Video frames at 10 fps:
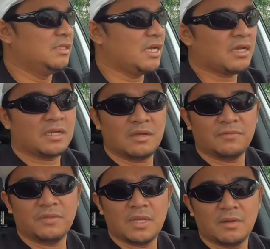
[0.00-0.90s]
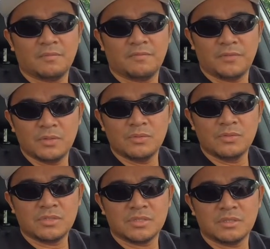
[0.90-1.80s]
Check if the
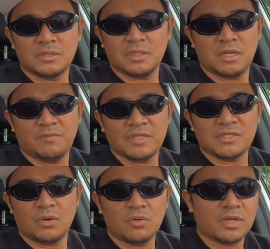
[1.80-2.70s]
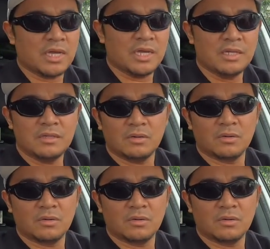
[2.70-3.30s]
fuse, if it's okay